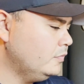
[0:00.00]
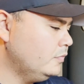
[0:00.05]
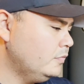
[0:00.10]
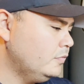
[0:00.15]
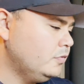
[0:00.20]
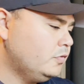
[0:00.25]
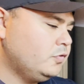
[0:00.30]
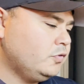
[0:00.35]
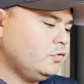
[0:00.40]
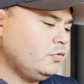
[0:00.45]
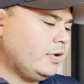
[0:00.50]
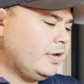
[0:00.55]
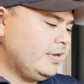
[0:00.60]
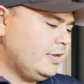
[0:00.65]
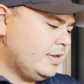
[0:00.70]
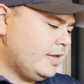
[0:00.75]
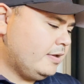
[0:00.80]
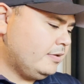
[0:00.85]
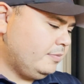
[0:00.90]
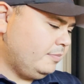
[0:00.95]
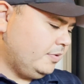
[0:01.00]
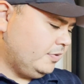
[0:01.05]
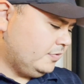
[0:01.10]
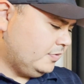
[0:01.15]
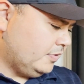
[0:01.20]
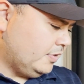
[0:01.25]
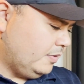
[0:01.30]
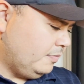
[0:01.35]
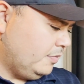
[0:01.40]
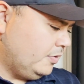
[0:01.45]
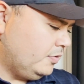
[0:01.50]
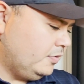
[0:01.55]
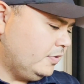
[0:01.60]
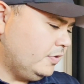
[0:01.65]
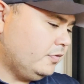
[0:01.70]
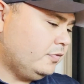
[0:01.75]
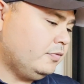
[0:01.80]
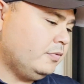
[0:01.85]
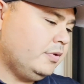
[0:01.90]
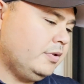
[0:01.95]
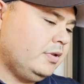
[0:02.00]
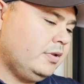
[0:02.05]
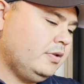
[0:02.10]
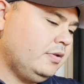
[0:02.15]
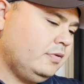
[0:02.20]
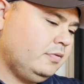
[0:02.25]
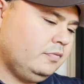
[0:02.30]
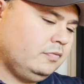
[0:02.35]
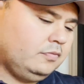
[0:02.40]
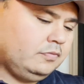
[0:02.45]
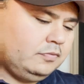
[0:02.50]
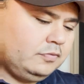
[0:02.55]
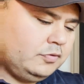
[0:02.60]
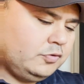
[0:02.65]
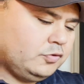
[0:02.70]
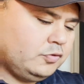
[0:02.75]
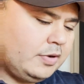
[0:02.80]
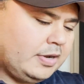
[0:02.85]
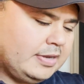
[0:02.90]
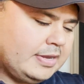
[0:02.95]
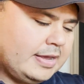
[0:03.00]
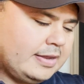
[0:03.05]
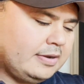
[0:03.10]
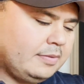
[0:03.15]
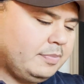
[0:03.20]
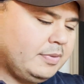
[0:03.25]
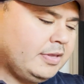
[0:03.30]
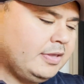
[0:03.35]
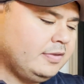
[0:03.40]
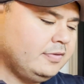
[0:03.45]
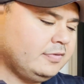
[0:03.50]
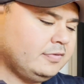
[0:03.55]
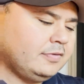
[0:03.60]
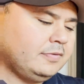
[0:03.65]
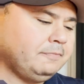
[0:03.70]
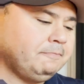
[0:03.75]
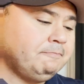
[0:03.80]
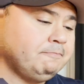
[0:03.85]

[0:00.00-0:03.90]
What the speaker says: straighten out, let me do this one. Straighten out a piece.